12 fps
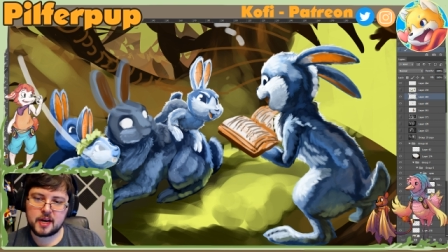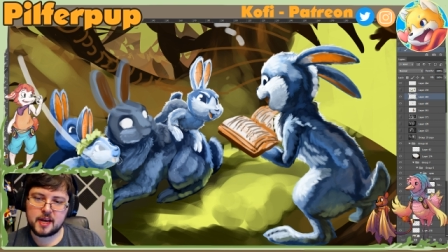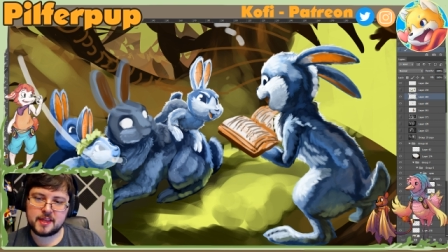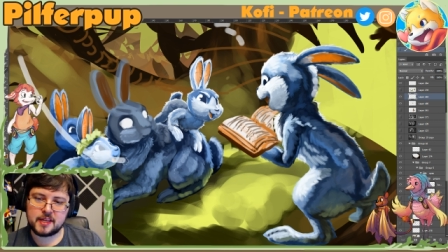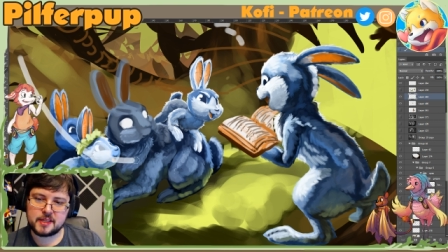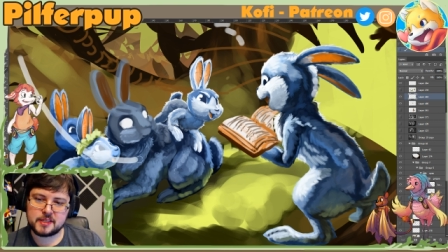
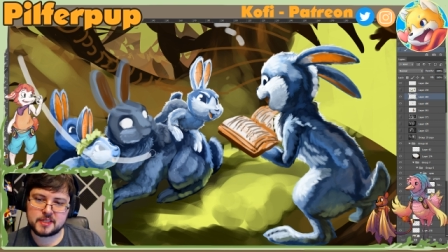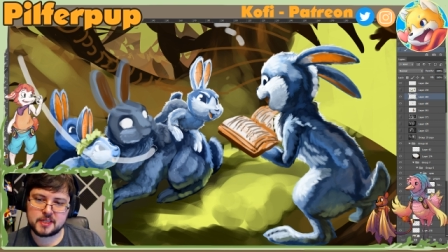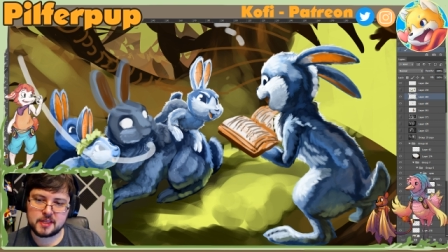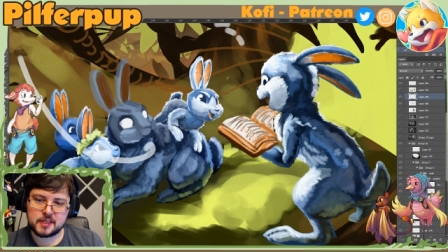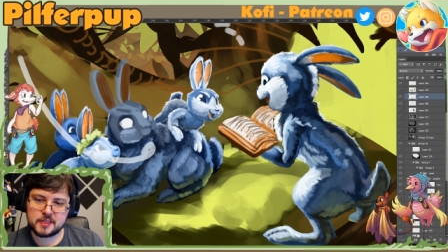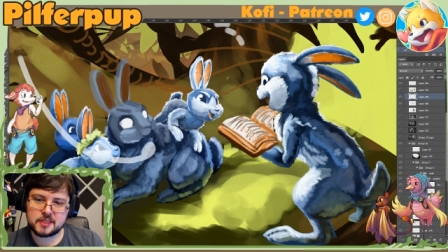and then
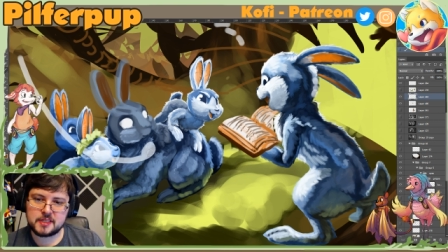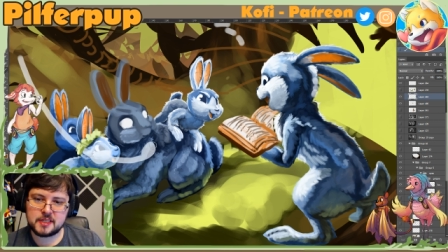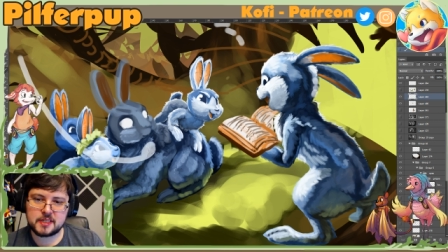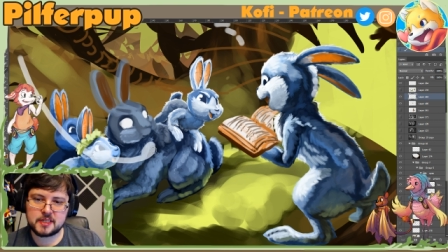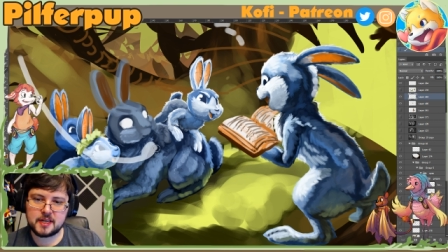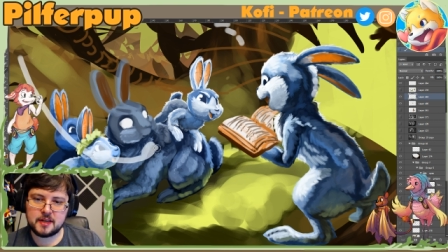see this
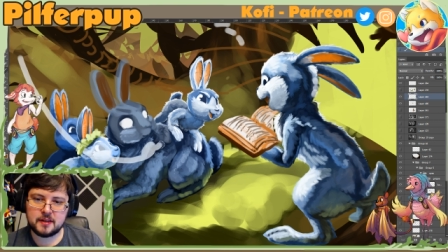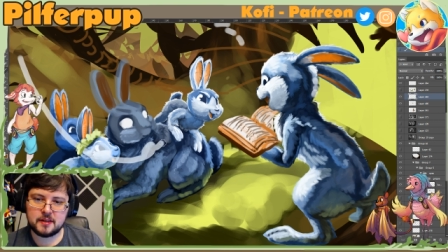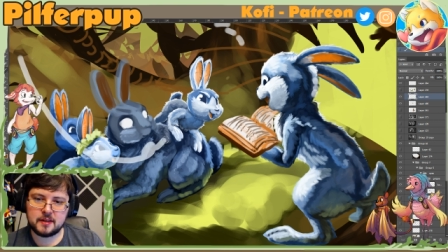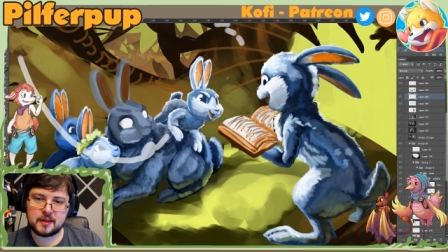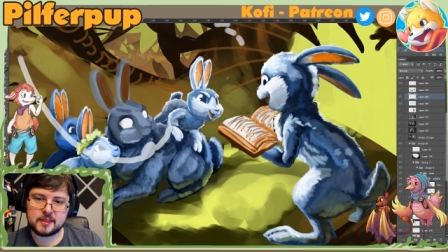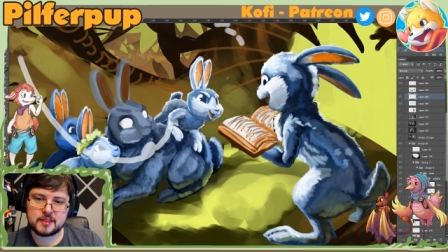
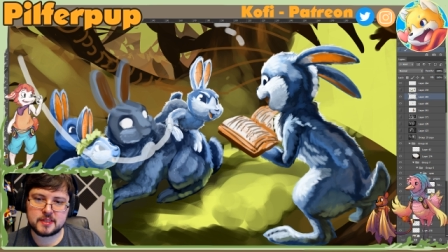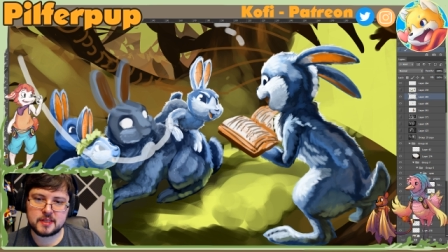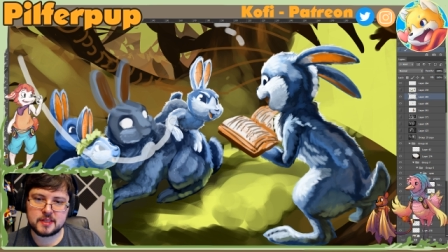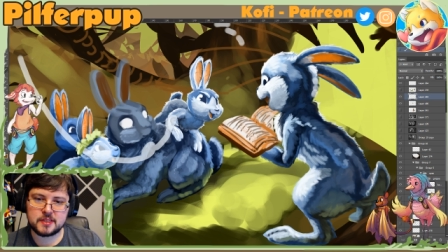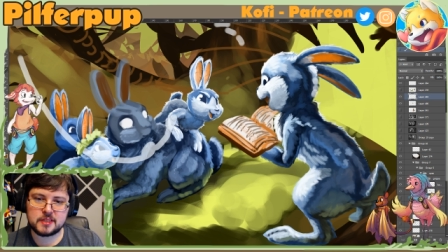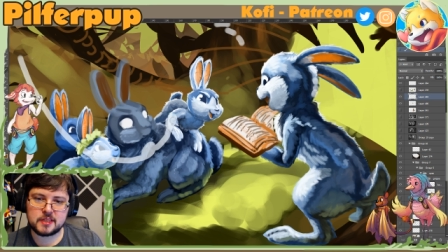detail, and see
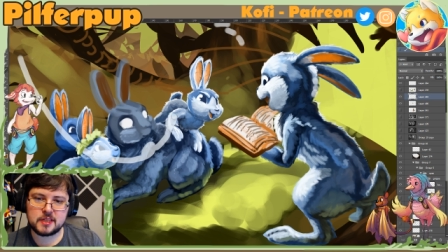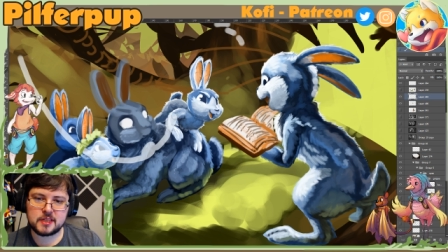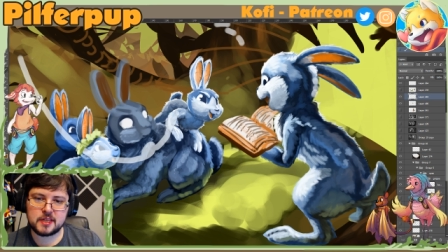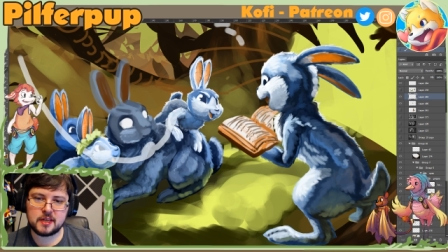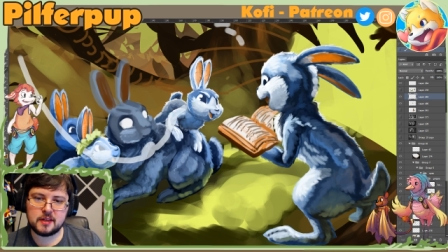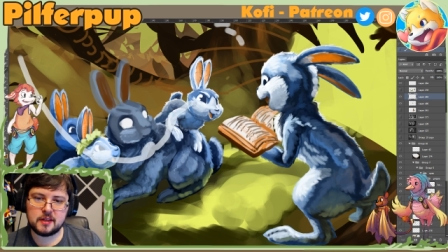this
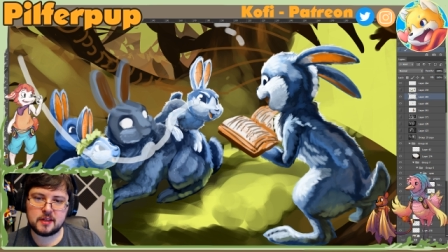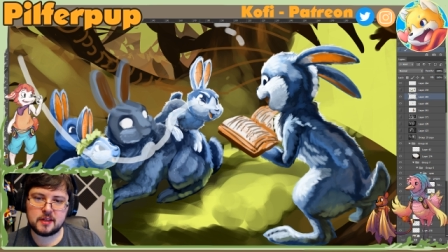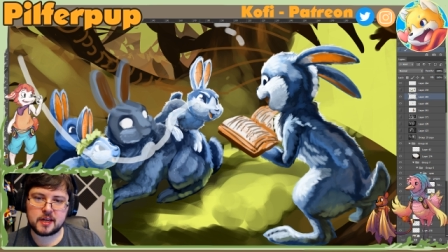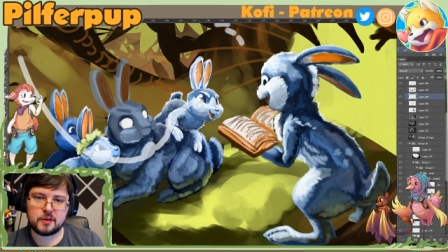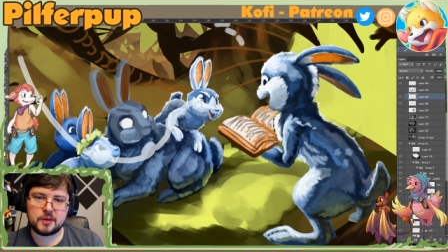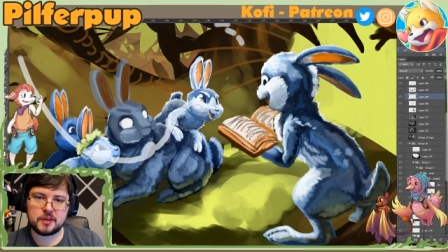detail,
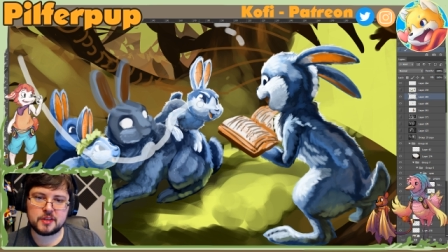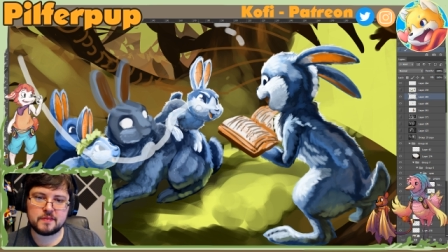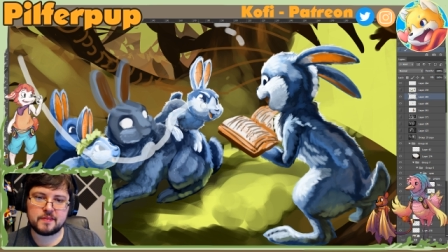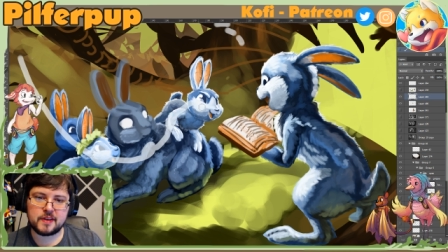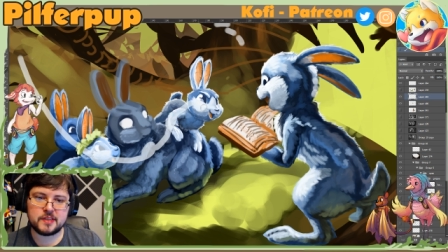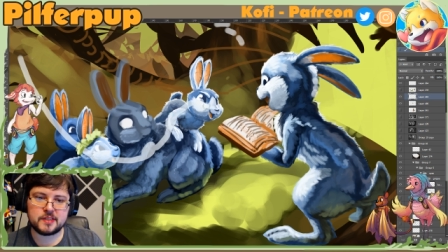and go into
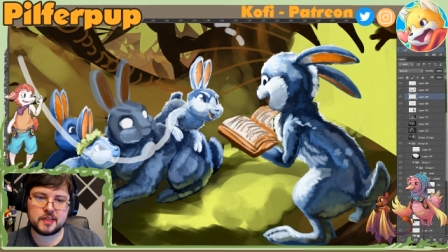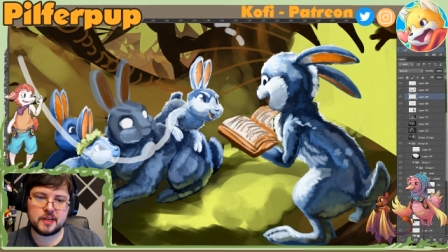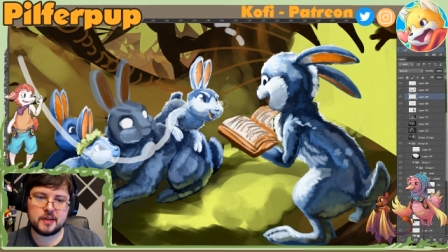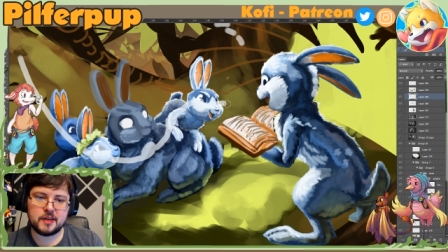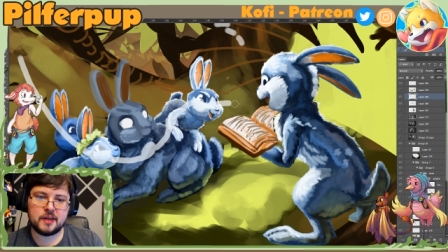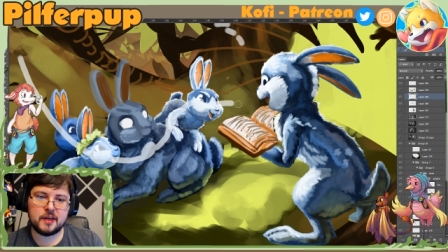the face
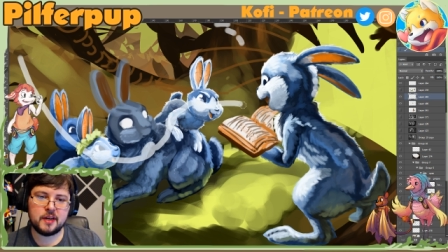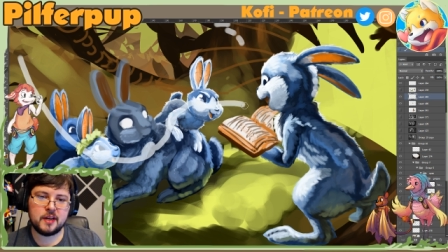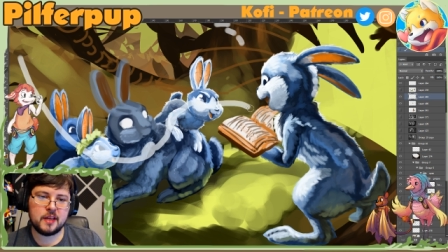here,